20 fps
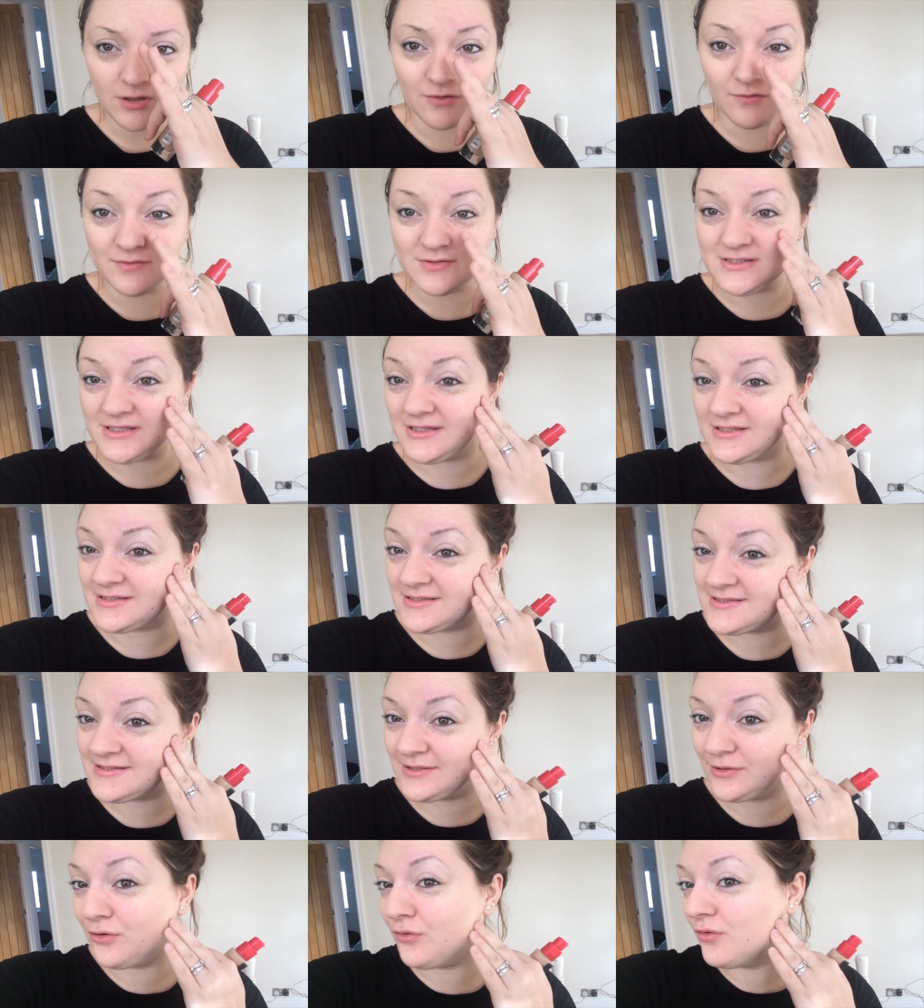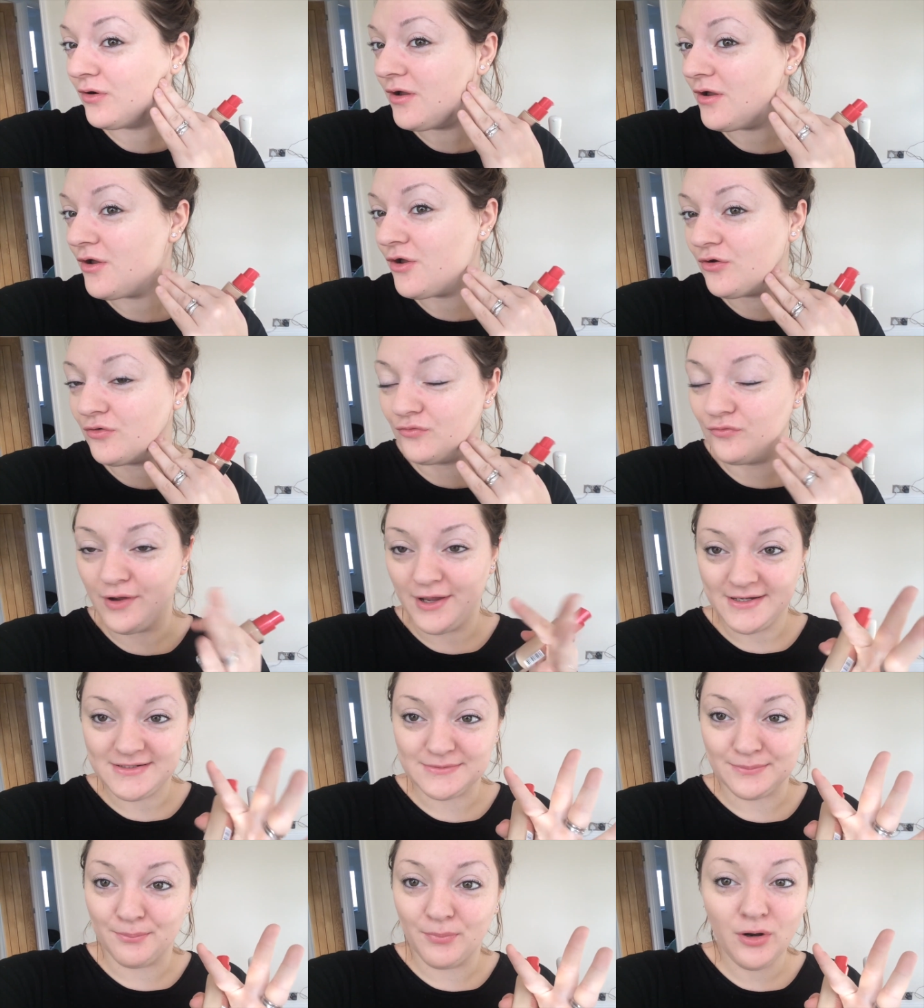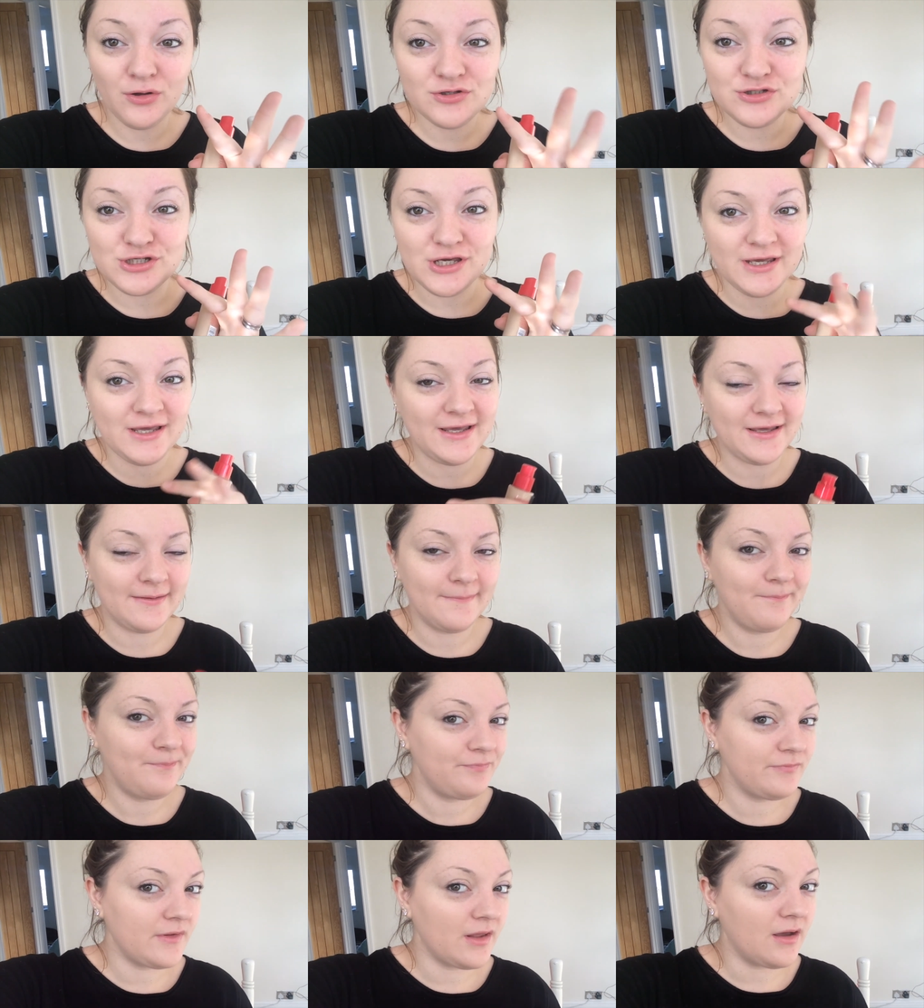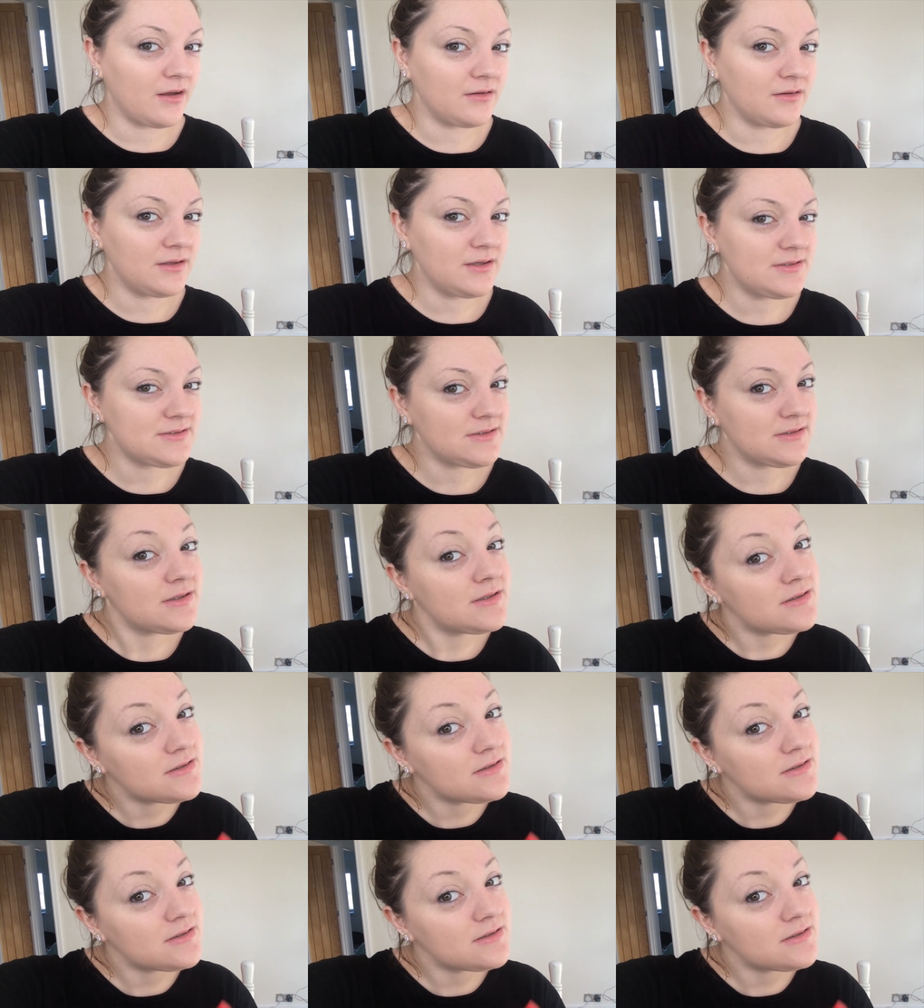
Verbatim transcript: Obviously this is still red and blotchy and this